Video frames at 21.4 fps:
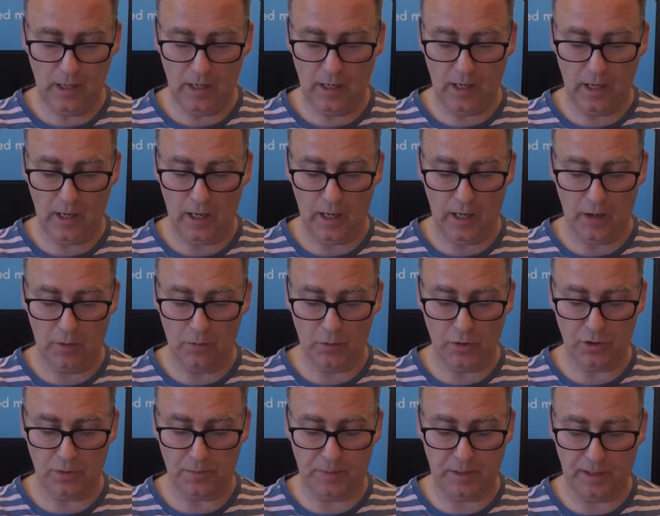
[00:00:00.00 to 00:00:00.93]
And we'll
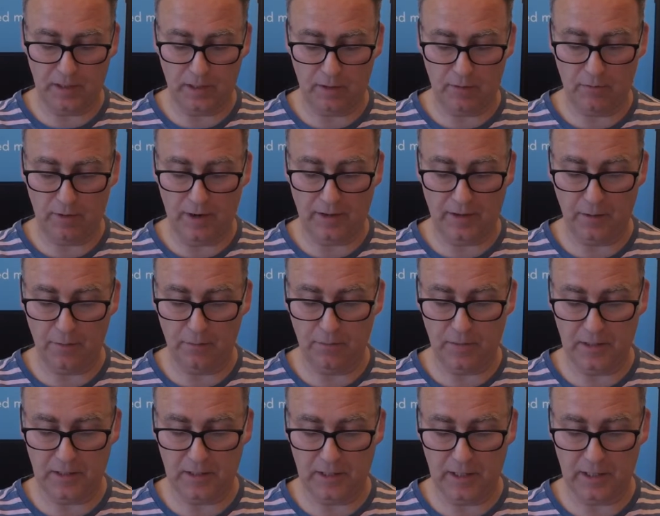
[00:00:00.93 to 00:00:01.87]
just pick a random
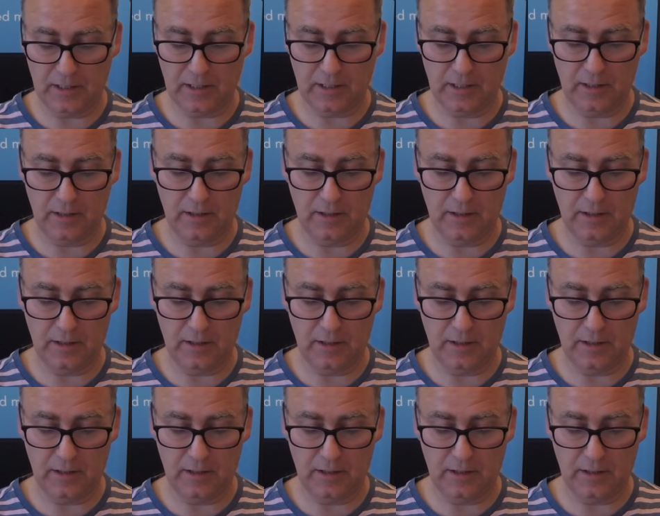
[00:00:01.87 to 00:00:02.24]
business